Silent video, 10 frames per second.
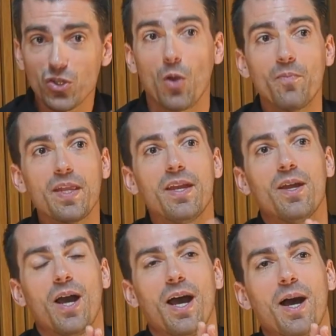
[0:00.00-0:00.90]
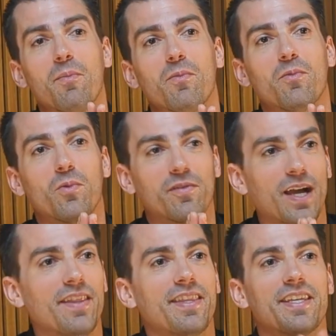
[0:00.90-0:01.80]
So we've
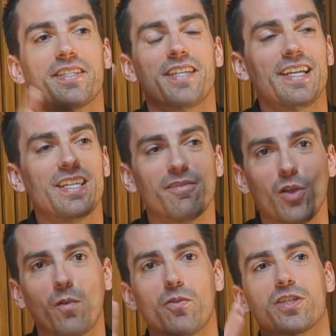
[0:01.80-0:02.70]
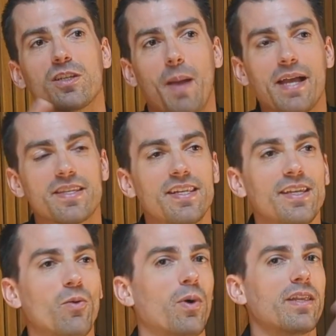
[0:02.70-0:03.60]
got this idea of load versus
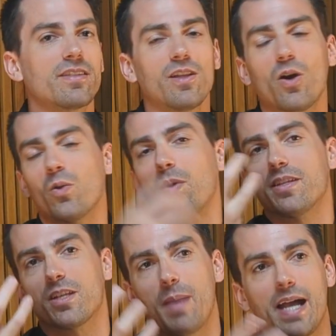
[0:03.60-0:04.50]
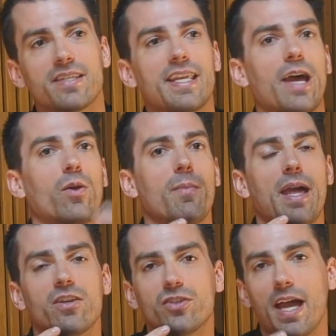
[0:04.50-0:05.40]
capacity. What is load? What is capacity? How do I
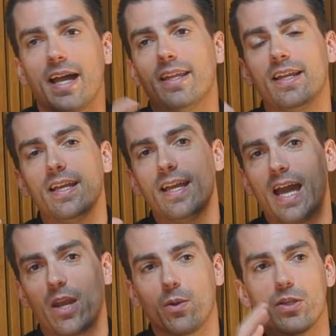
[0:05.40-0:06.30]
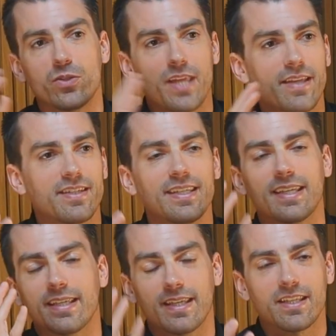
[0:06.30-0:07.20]
manage that? How do I use
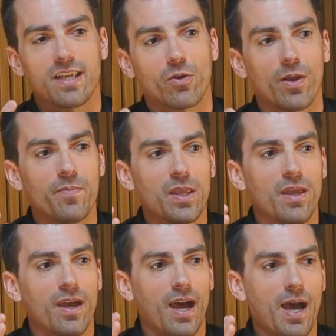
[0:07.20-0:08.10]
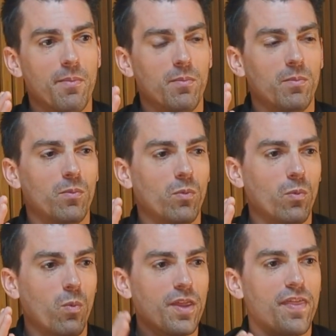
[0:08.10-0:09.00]
testing, etc.?
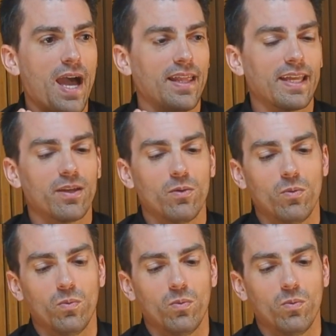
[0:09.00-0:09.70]
With that, like,